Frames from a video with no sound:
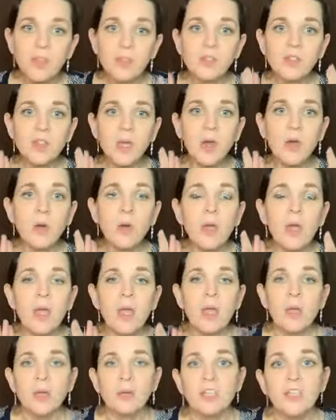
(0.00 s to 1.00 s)
So
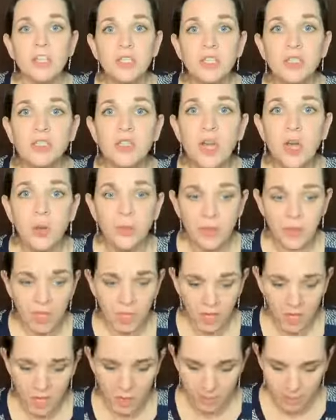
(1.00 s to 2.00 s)
just know
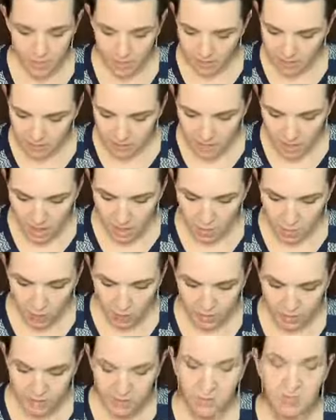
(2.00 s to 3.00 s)
that it's not
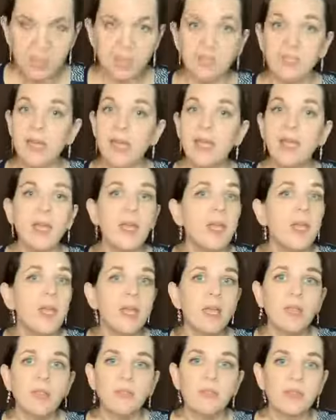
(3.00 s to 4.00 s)
going to delay.
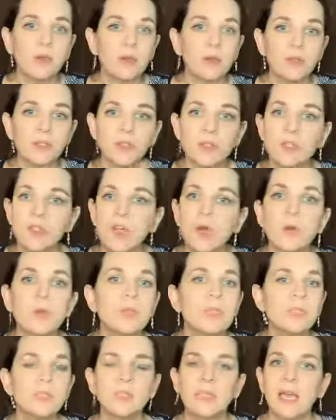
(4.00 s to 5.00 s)
There is no
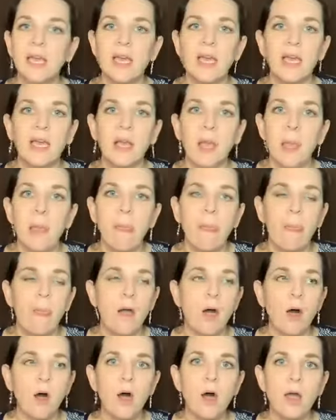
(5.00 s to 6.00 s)
delay
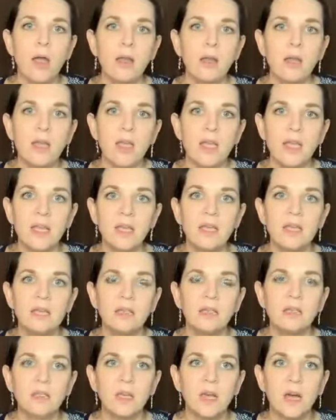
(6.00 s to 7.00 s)
on
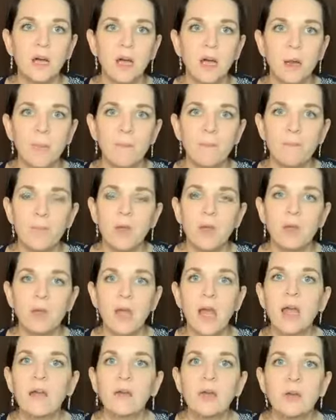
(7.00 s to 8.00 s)
his
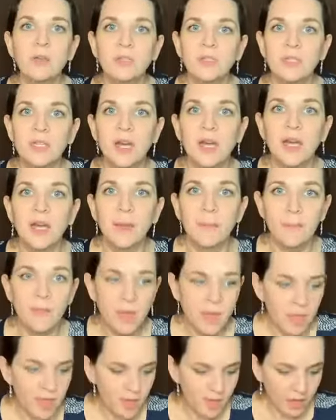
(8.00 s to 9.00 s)
Kairos time.
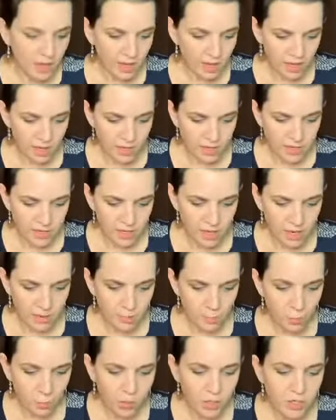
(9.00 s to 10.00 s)

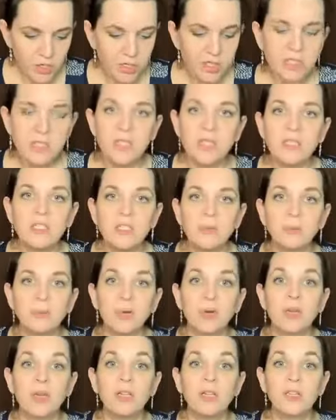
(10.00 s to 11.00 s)
And we just need to
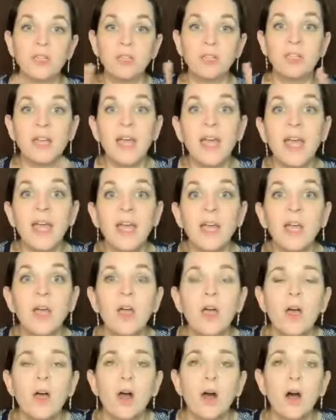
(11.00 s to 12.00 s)
put a
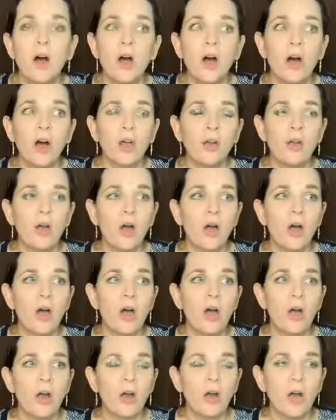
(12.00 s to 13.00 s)
delay on
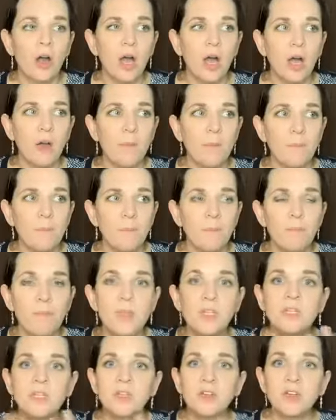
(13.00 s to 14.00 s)
our
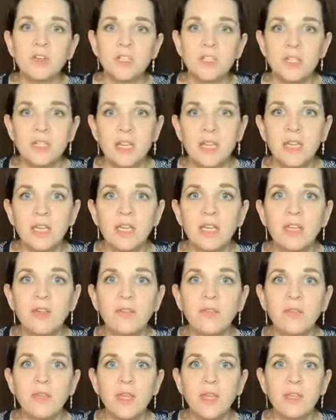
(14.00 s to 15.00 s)
misunderstanding
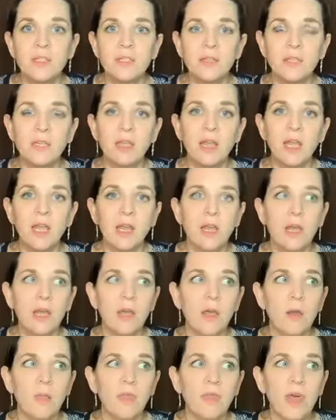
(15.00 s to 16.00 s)
of things.
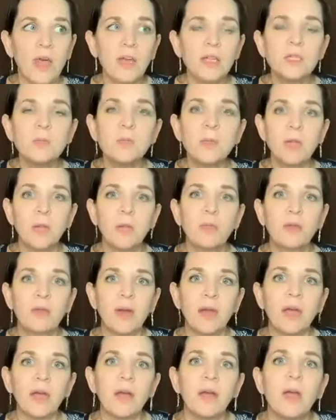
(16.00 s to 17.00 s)
And that has been a
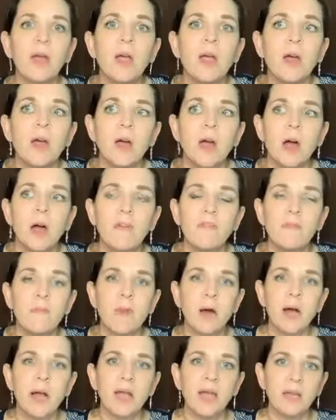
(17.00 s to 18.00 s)
prayer of
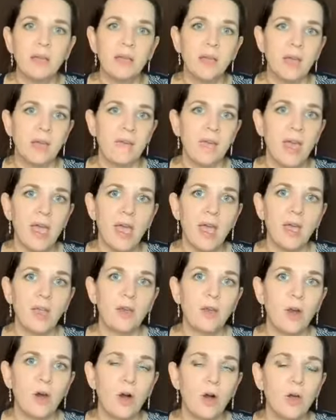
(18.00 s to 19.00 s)
mine that I've
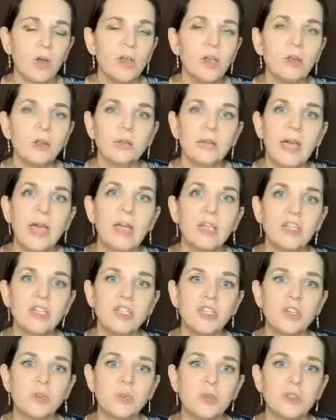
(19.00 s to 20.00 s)
had all year
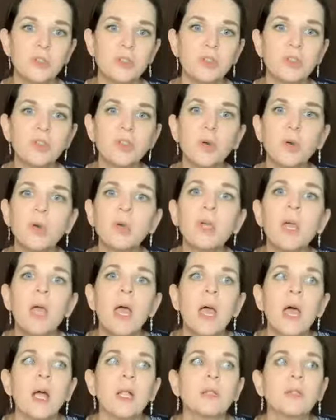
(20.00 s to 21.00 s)
last year, was just, Lord,
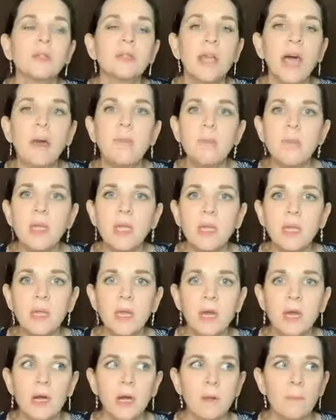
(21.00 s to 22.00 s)
let me